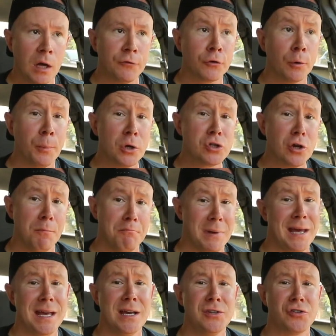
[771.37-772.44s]
If there are a bunch of
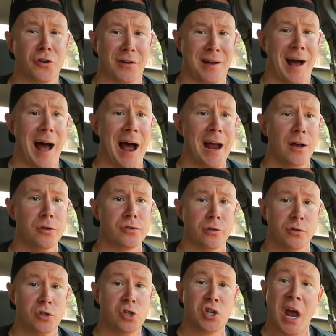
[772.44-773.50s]
me's or Kyles or
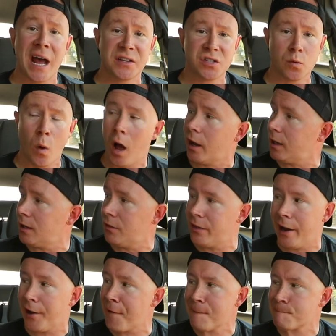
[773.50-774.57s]
Chets walking in there,